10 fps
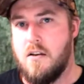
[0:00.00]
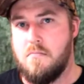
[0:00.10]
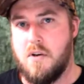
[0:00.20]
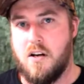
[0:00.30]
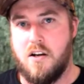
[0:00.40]

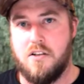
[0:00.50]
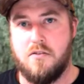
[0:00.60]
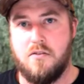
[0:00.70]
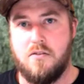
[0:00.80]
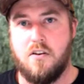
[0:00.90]
But I
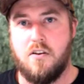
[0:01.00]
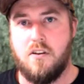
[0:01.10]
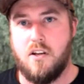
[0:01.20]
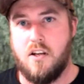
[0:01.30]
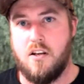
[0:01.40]
do know
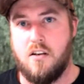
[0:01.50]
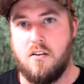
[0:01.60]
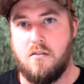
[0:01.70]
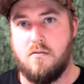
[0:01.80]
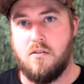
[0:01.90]
in
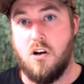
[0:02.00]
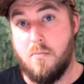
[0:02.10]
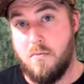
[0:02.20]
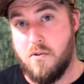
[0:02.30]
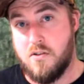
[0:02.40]

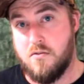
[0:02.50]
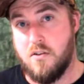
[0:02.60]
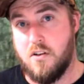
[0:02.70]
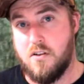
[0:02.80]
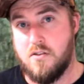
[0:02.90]
common
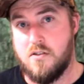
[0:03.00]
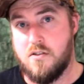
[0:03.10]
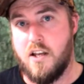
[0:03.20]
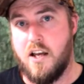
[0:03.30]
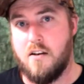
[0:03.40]

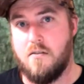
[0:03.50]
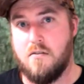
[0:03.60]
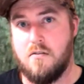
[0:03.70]
bristlenose that